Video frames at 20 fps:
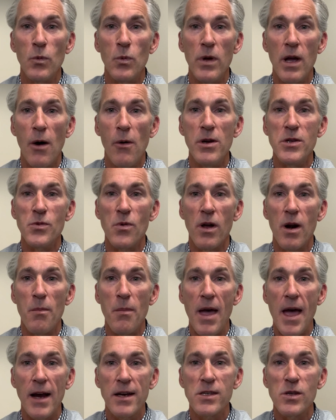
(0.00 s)
We always want
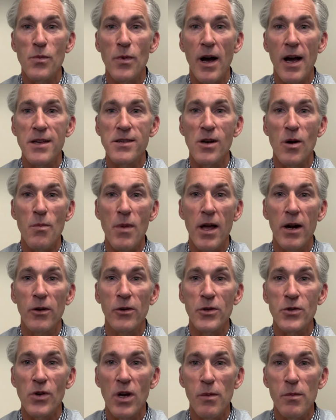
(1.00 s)
to maximize our
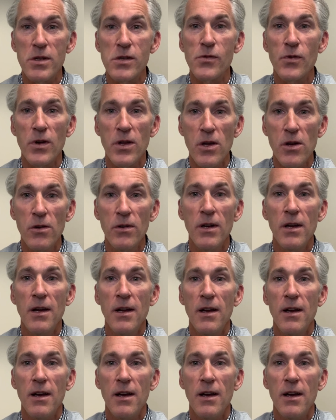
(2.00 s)
medical treatments for you